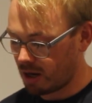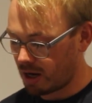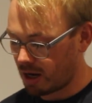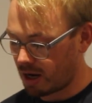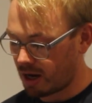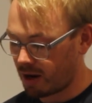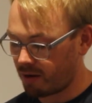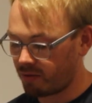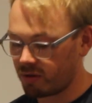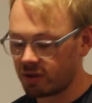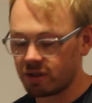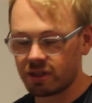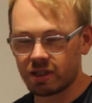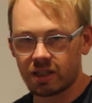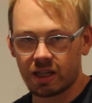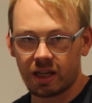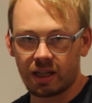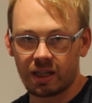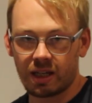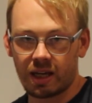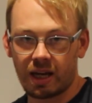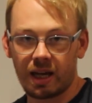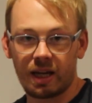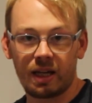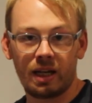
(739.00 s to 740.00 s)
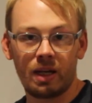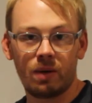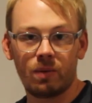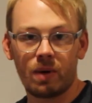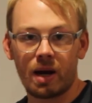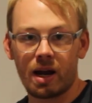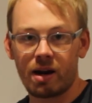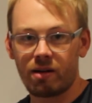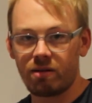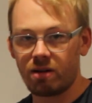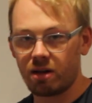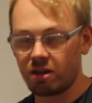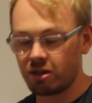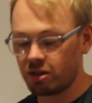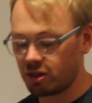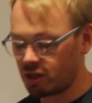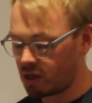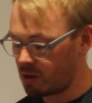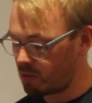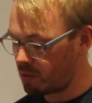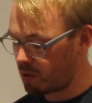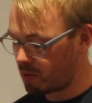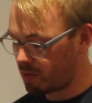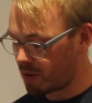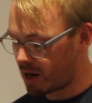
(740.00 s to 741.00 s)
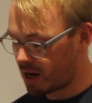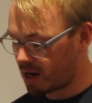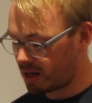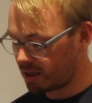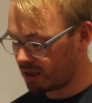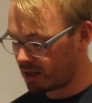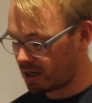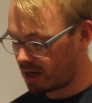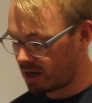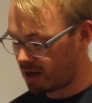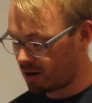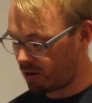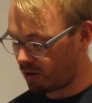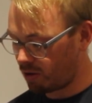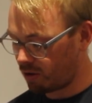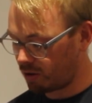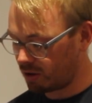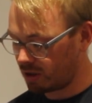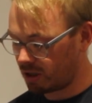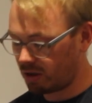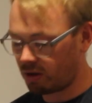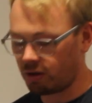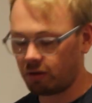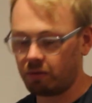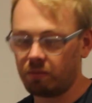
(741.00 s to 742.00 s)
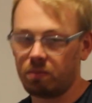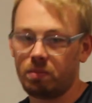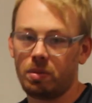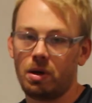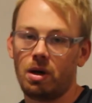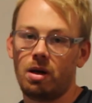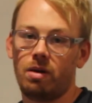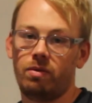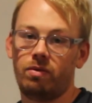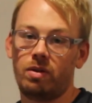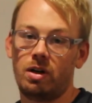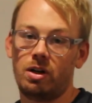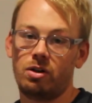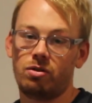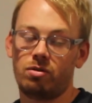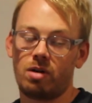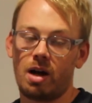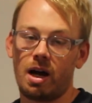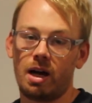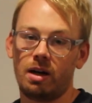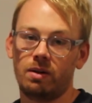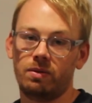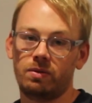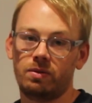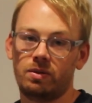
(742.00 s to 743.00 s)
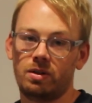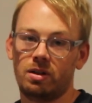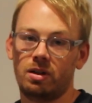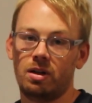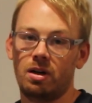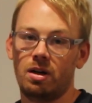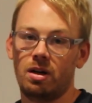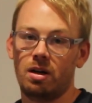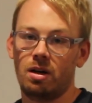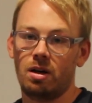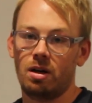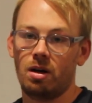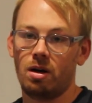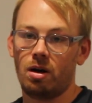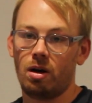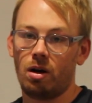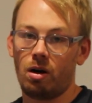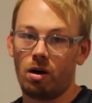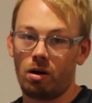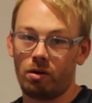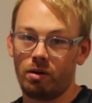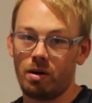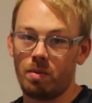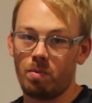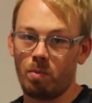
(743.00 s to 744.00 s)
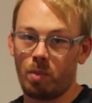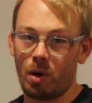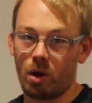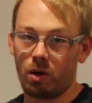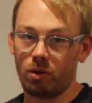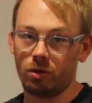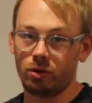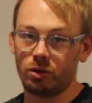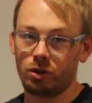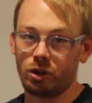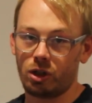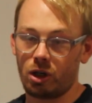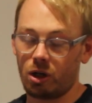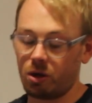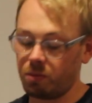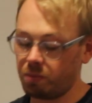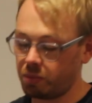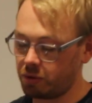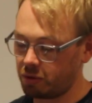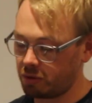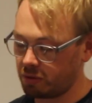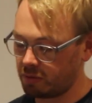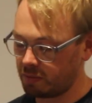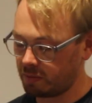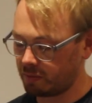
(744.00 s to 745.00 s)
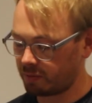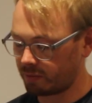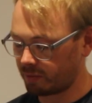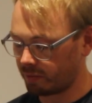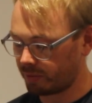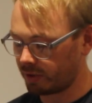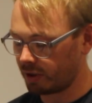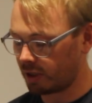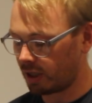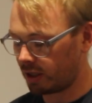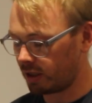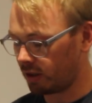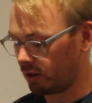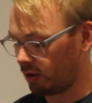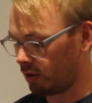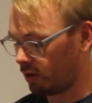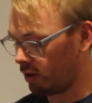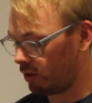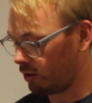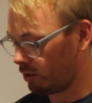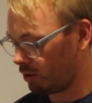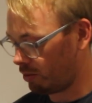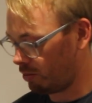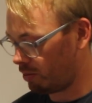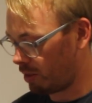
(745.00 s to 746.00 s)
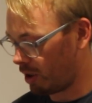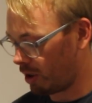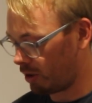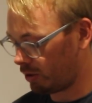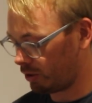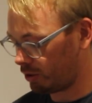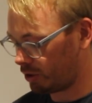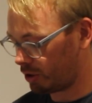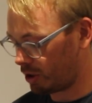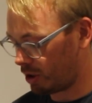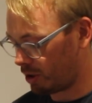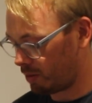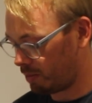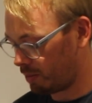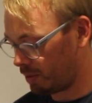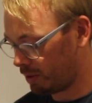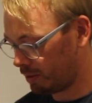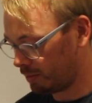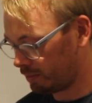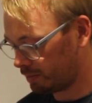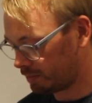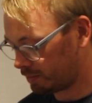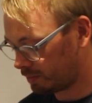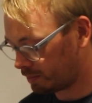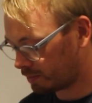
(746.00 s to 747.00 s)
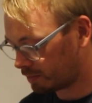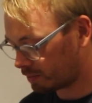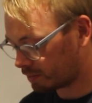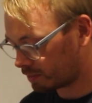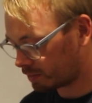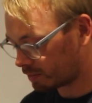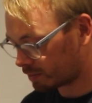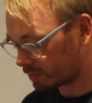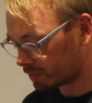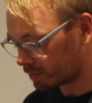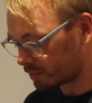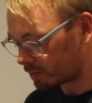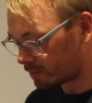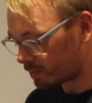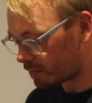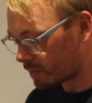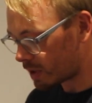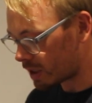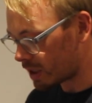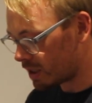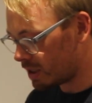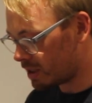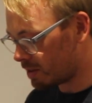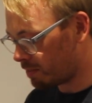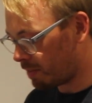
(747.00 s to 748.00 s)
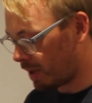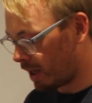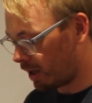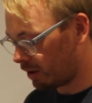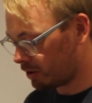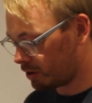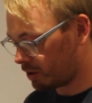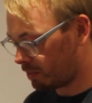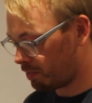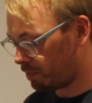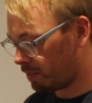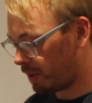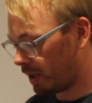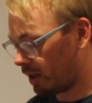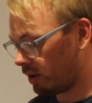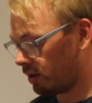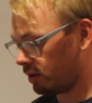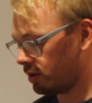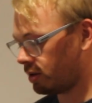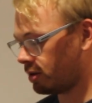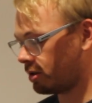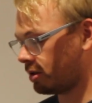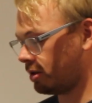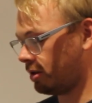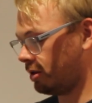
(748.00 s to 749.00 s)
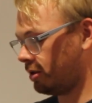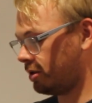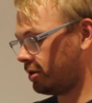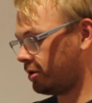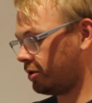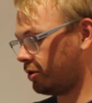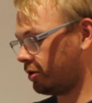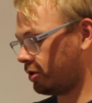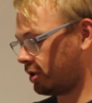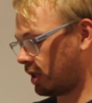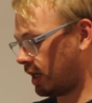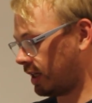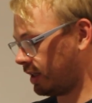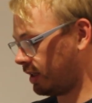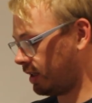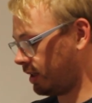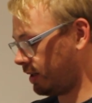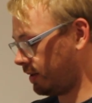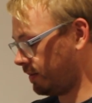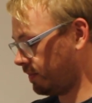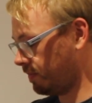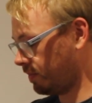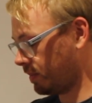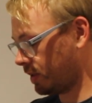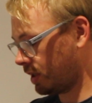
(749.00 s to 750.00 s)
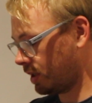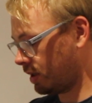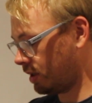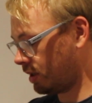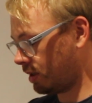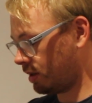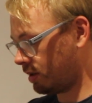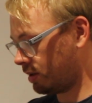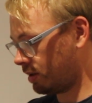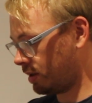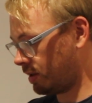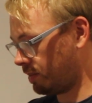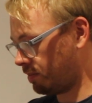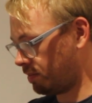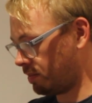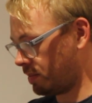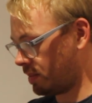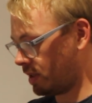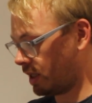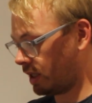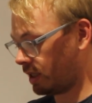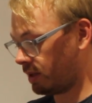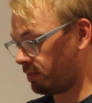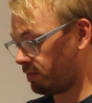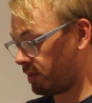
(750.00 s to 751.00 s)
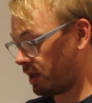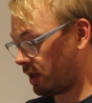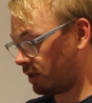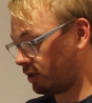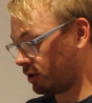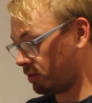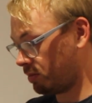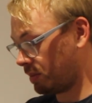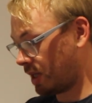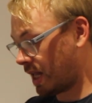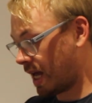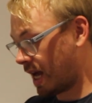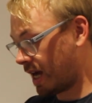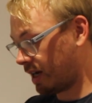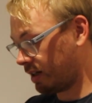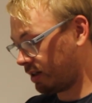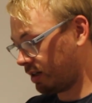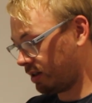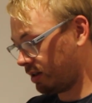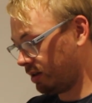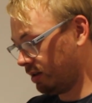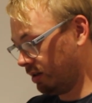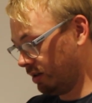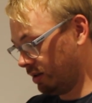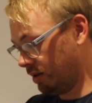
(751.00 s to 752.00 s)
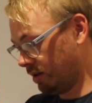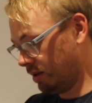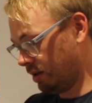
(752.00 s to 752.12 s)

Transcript: I haven't seen that anywhere in a supermarket, only on Perfect Draft or in bottle shops, like a local bottle shop. It's Belgian Pils, so it's just like a Belgian lager.